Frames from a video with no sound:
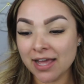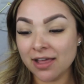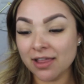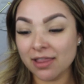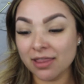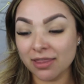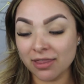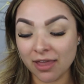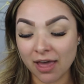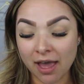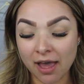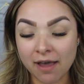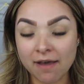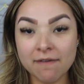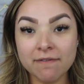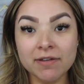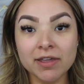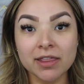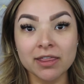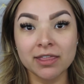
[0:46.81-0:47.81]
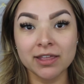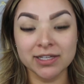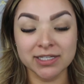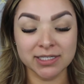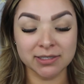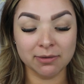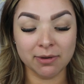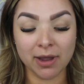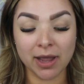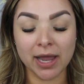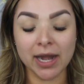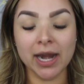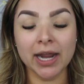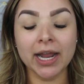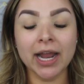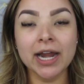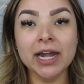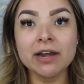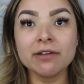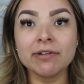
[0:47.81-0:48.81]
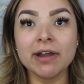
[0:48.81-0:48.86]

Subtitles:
Love this one. I kind of